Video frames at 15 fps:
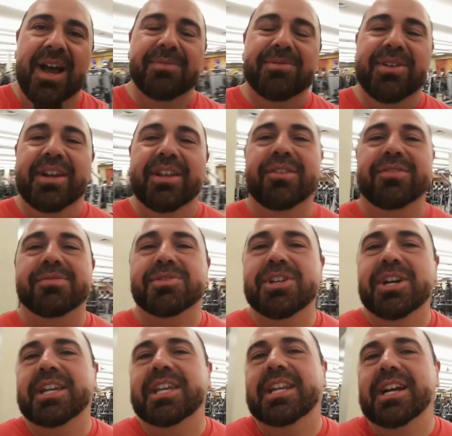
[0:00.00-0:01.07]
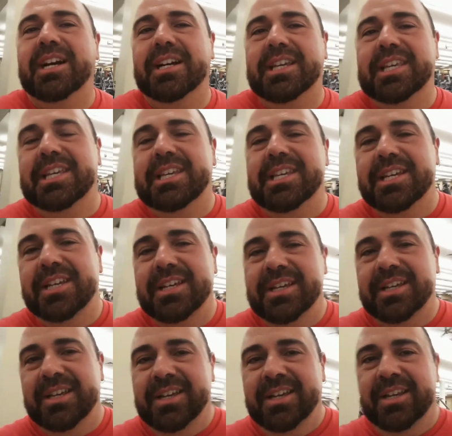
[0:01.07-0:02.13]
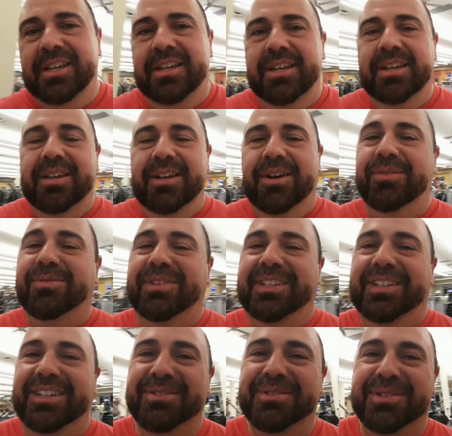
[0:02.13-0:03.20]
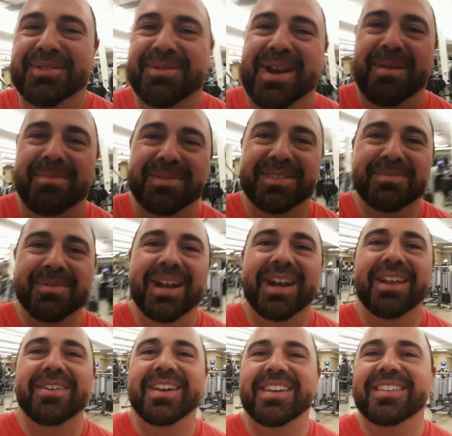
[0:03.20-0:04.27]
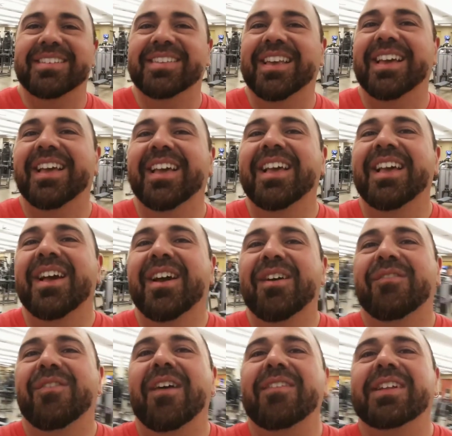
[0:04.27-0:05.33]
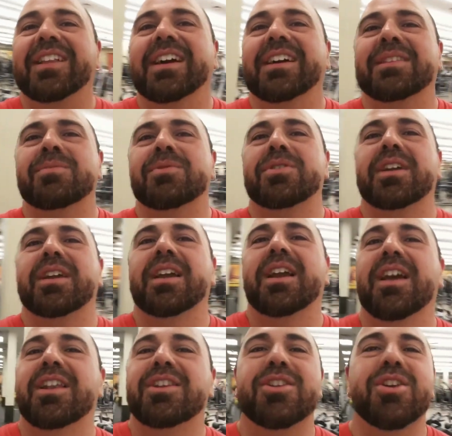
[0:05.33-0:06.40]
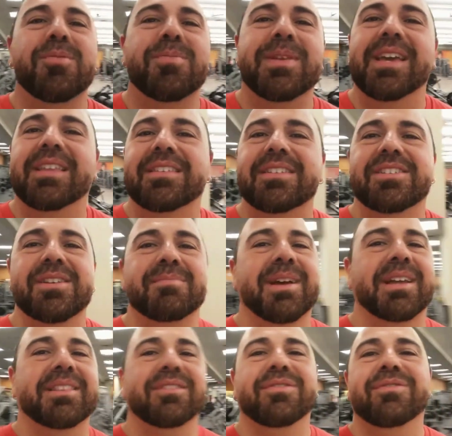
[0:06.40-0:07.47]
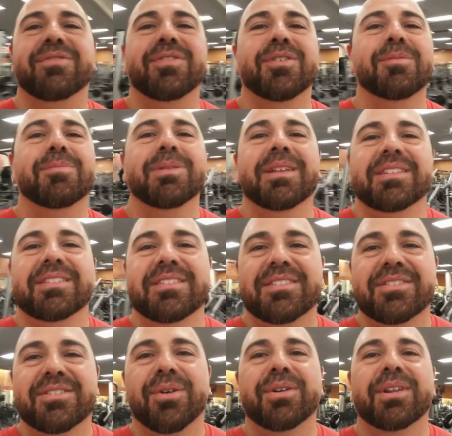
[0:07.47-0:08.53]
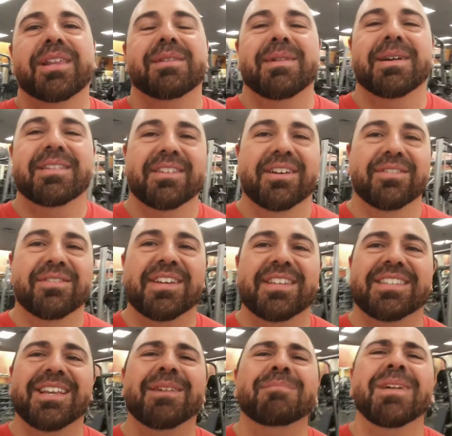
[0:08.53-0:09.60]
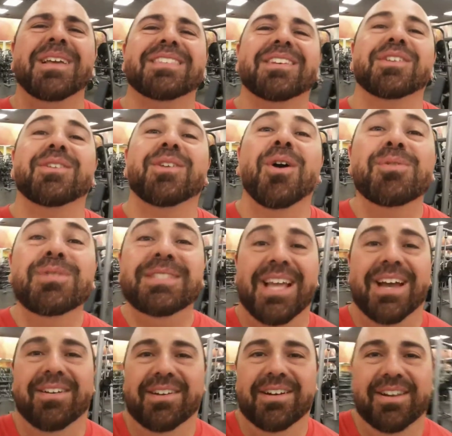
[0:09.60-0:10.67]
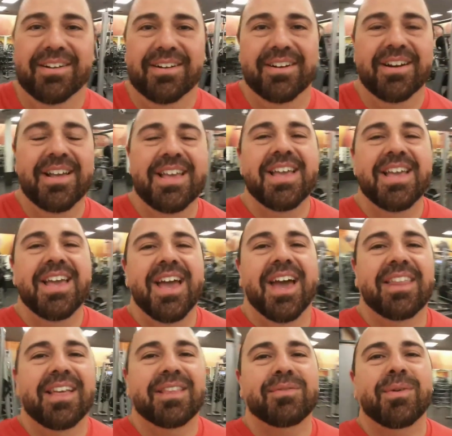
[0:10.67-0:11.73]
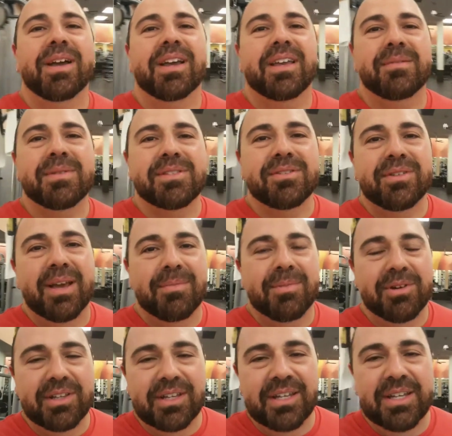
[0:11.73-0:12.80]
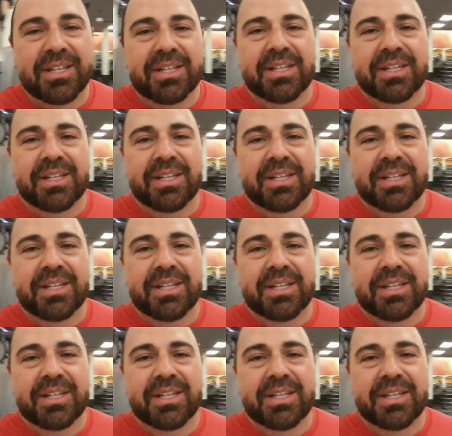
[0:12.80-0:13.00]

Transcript: I'm trying to go from chunky to hunky. Hopefully, we'll see what happens. But anyways, five o'clock in the morning, nobody at the gym got the full place totally to myself. It's come, it's a ghost town in here. And that's why I come in so damn early.